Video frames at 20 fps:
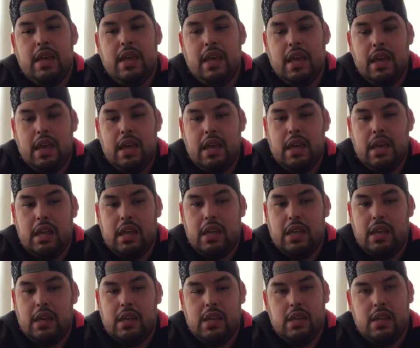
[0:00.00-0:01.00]

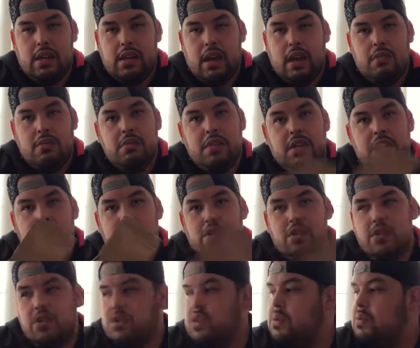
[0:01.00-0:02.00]
and I'm gonna be
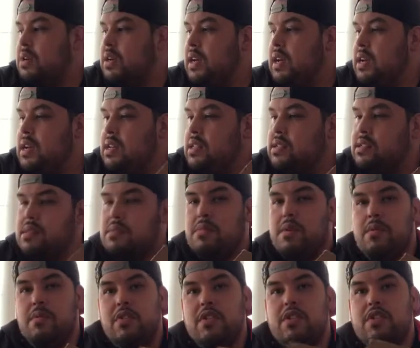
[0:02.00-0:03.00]
showing you some of the
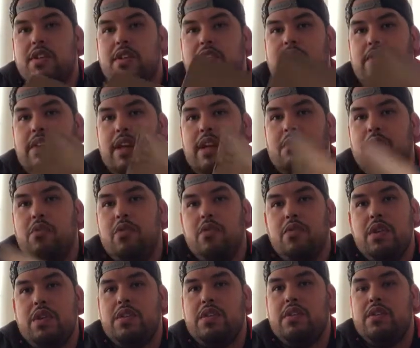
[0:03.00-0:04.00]
stuff, like
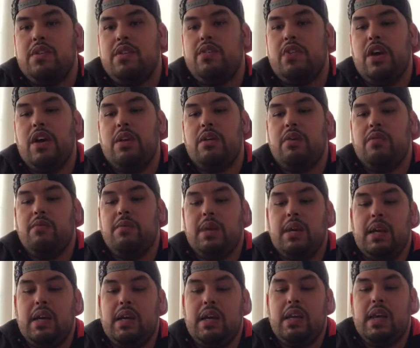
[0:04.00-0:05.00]
movies and stuff I've
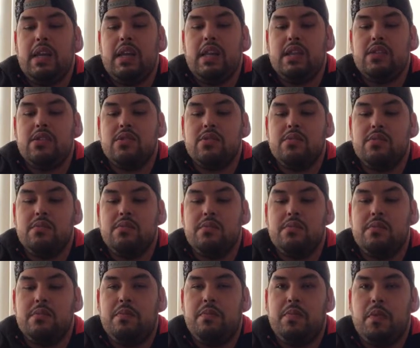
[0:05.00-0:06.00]
been getting to,
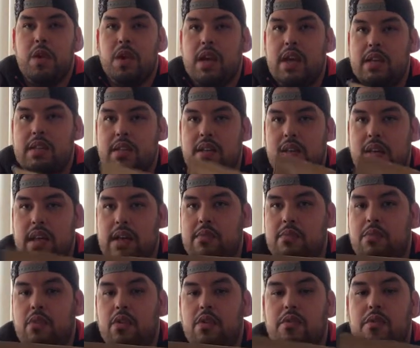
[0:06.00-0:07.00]
for you guys to have
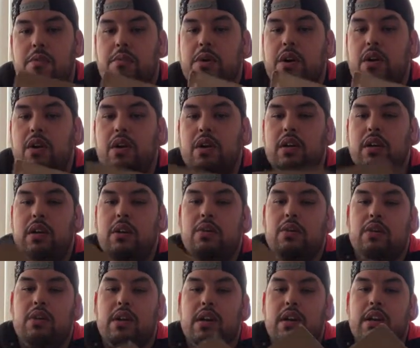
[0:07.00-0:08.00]
more of a better look on
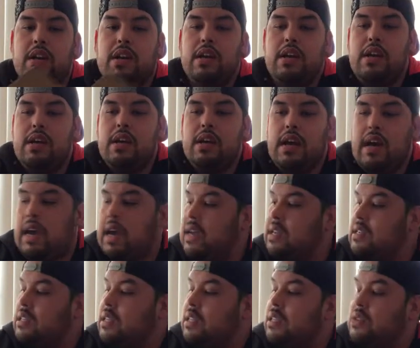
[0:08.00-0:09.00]
what I
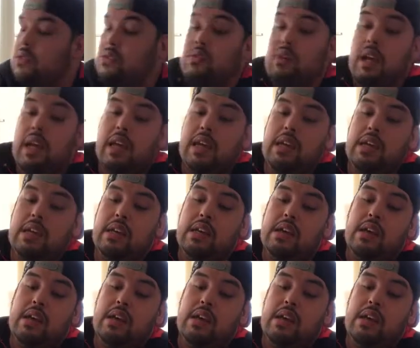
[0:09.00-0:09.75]
actually do like.